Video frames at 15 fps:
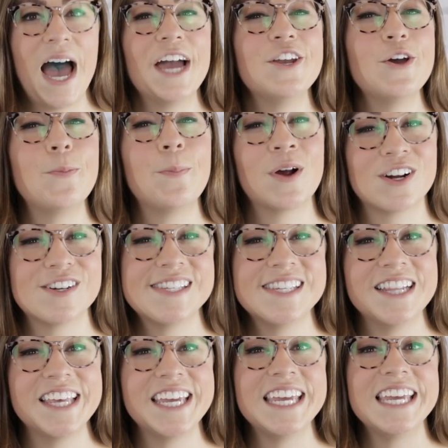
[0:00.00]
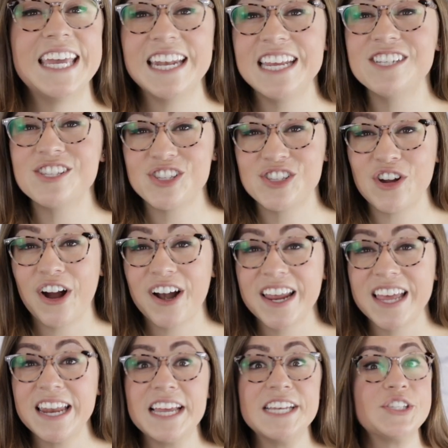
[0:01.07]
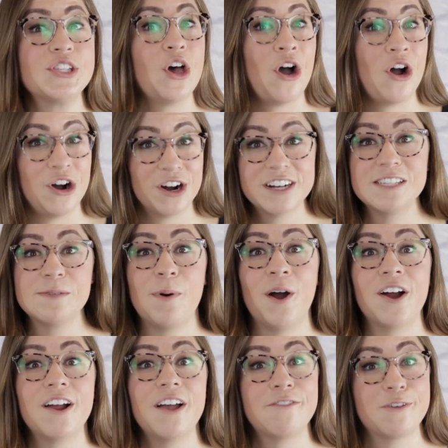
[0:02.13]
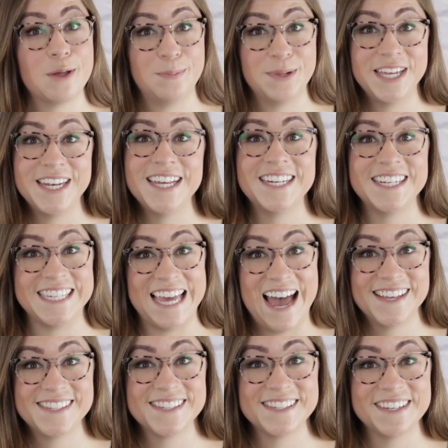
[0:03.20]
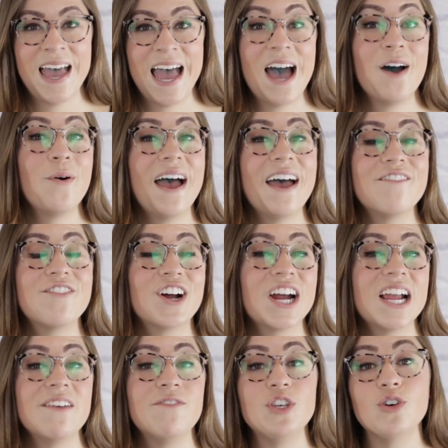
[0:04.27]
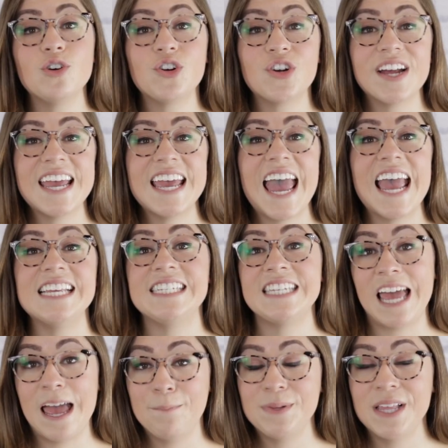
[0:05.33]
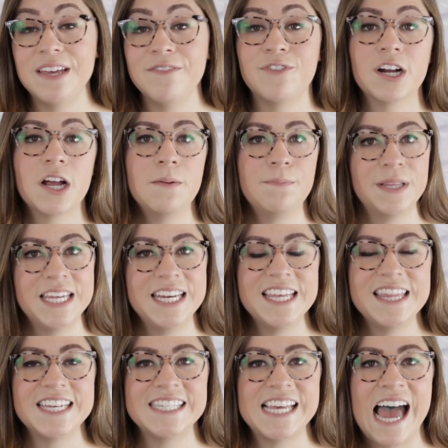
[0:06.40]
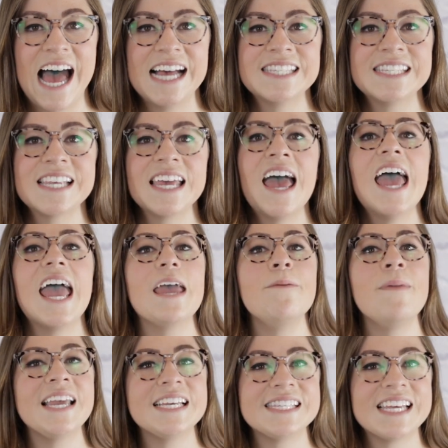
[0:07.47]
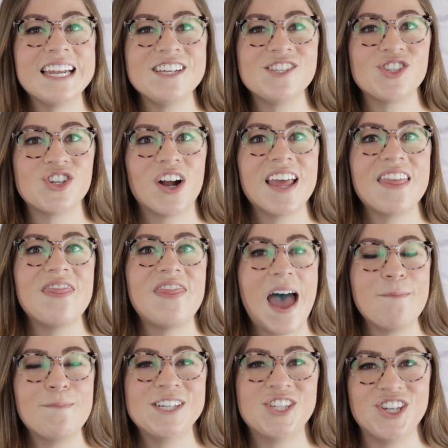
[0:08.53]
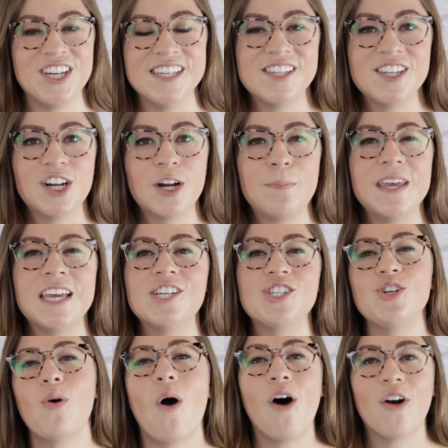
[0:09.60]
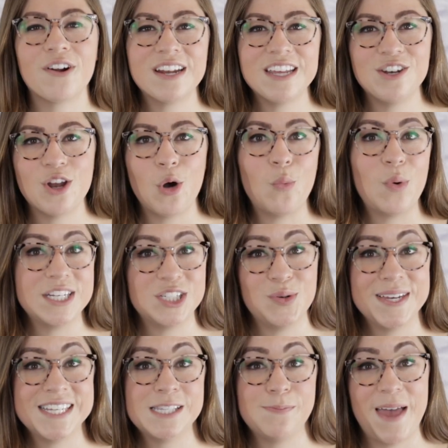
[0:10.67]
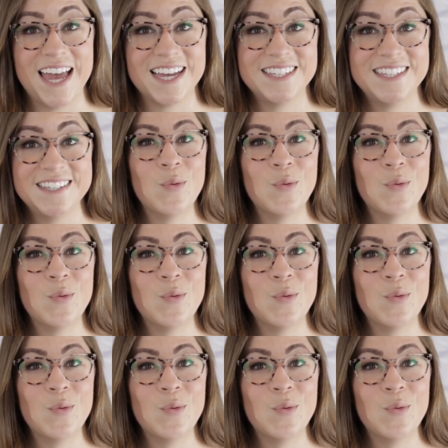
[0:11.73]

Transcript: I know personally getting started is the hardest part of completing a task. However, if you create a template for completing the task, it makes getting started that much easier because you already know what to expect.